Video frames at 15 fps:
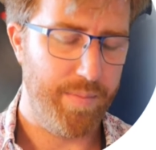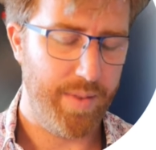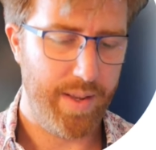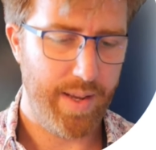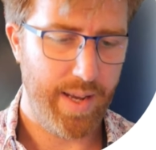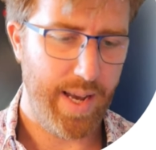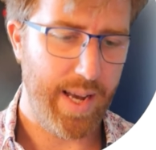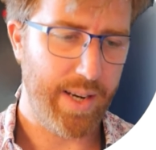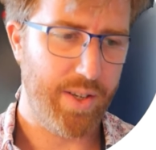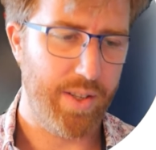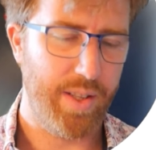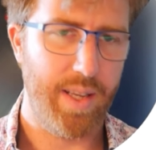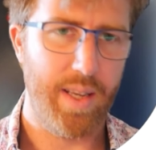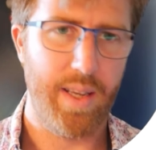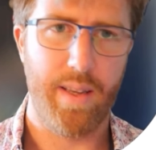
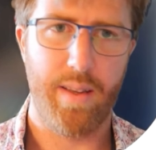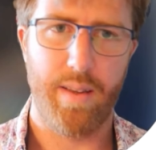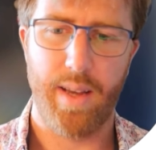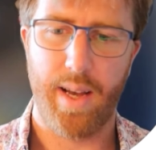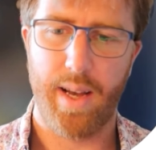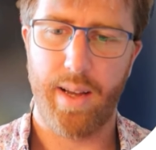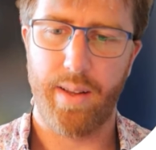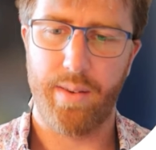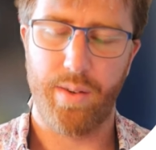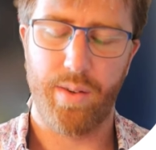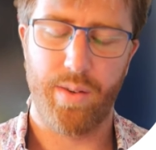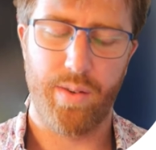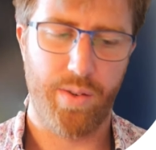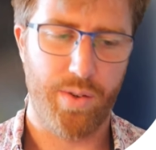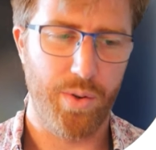actually
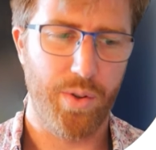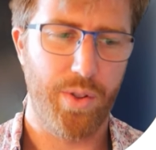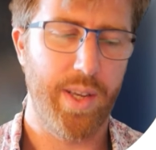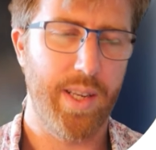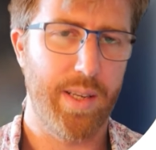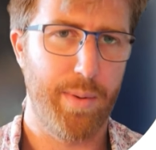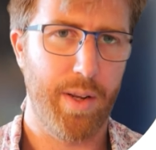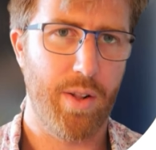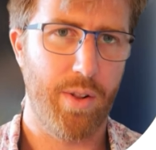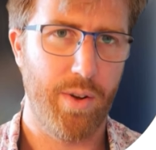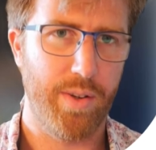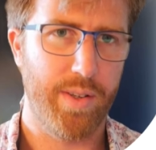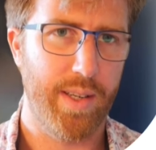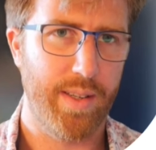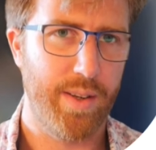do things a bit
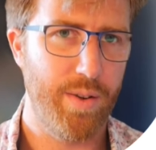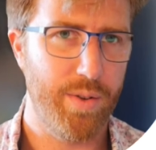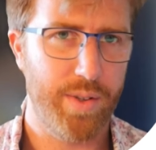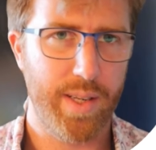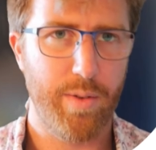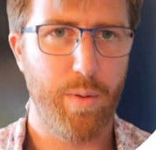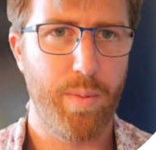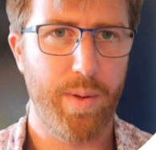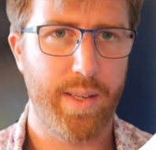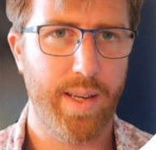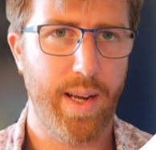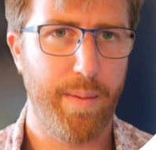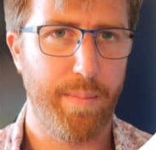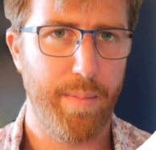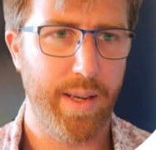closer. So you'll see when we
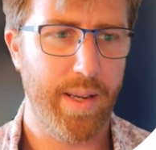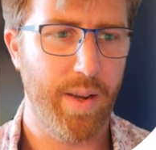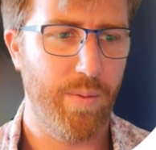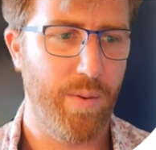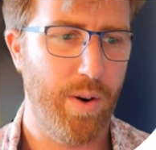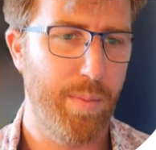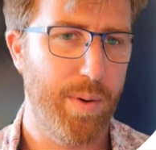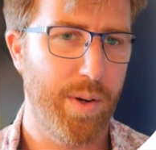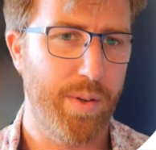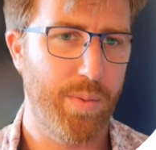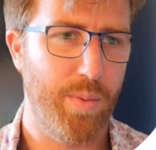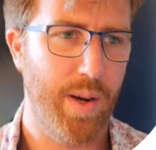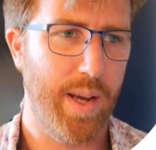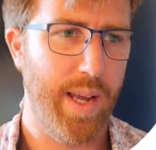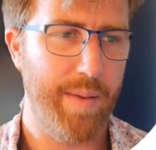start making robots
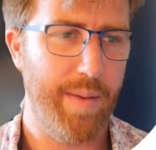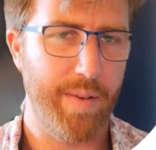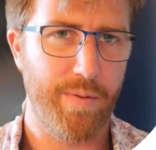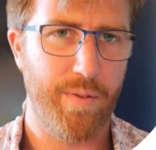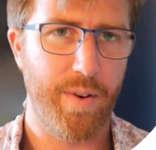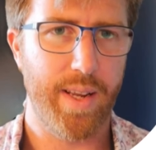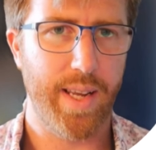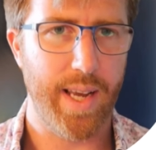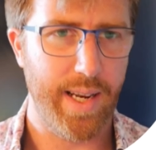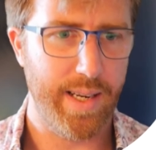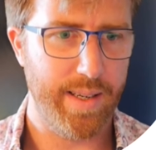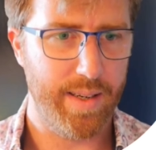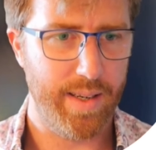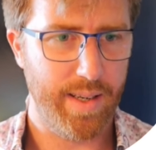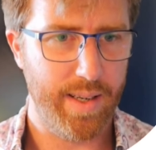why having FreeCAD
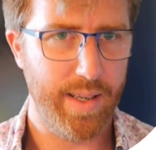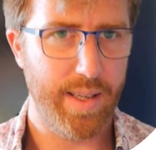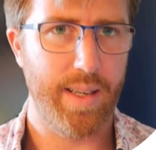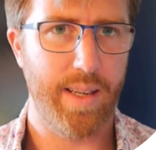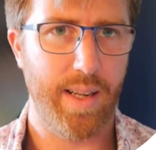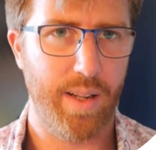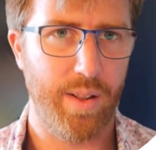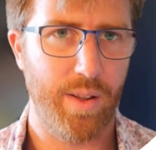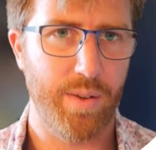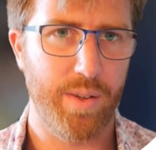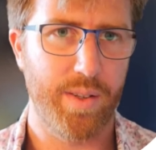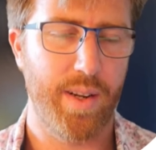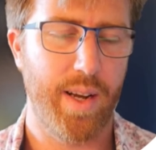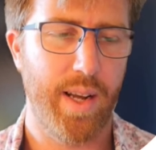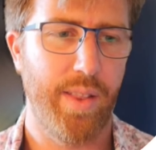
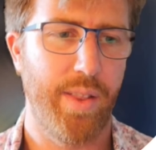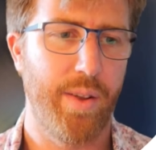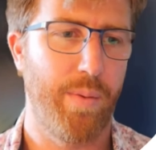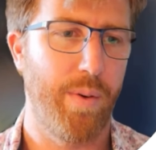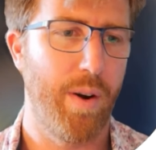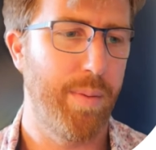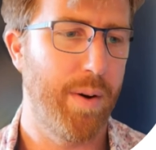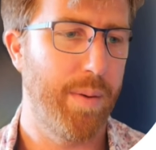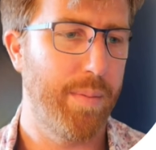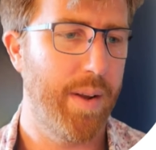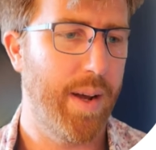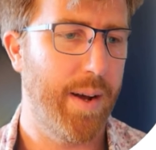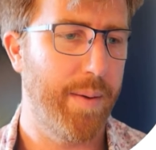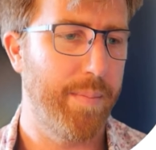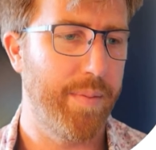alongside the robot
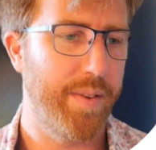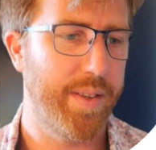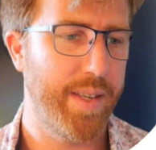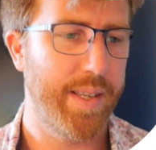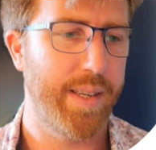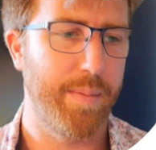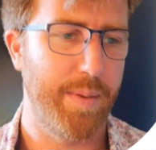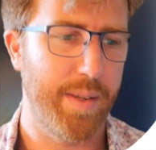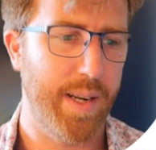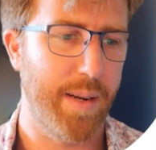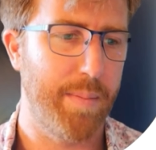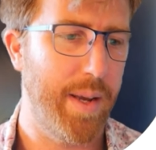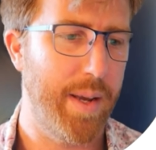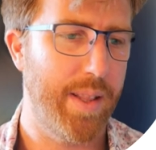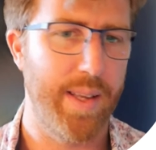system is going to
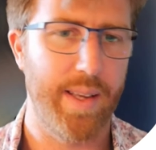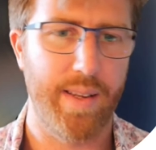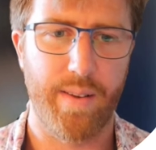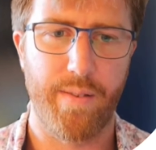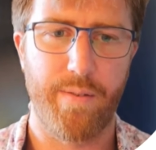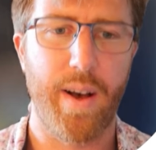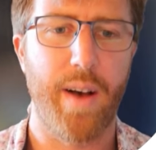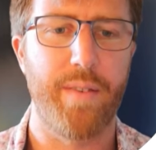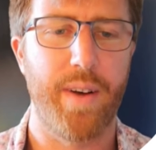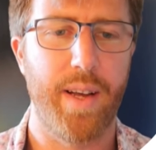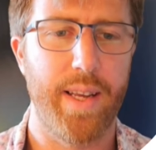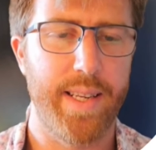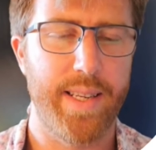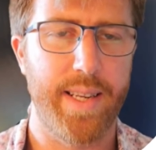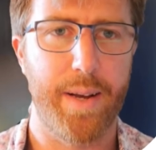make things far, far
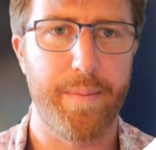easier.